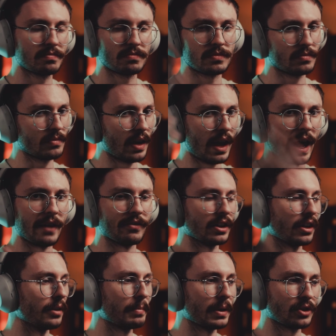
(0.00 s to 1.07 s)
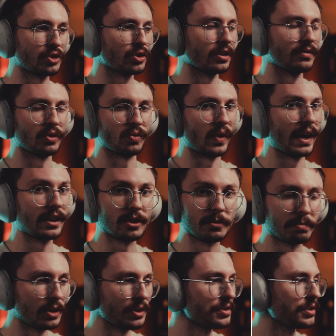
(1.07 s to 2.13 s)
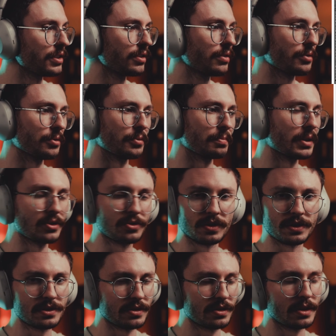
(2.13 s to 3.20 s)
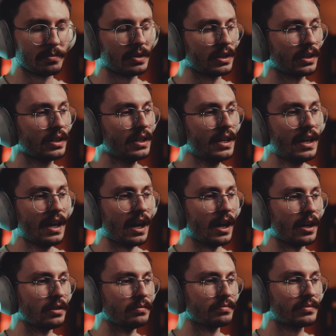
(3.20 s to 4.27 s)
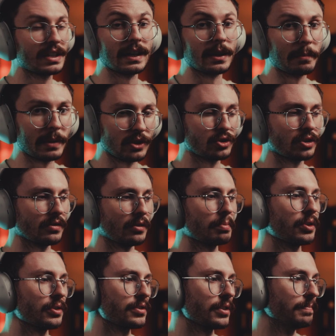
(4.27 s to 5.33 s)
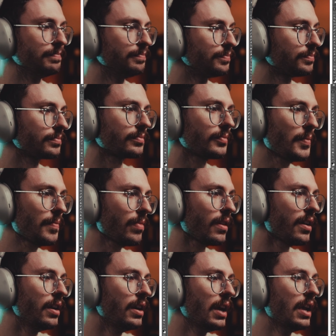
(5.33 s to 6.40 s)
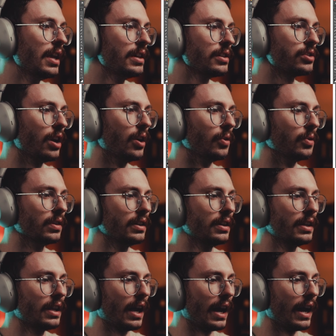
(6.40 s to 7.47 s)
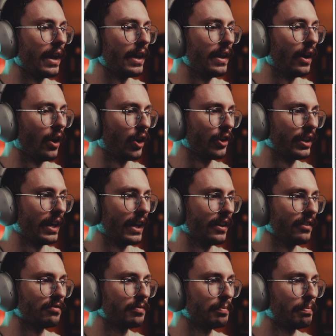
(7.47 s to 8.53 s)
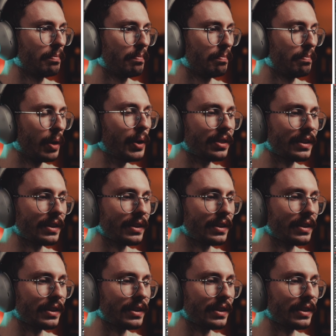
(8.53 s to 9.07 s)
having a picture of a random person through Pinterest or something, take a picture of a person. So I already have put this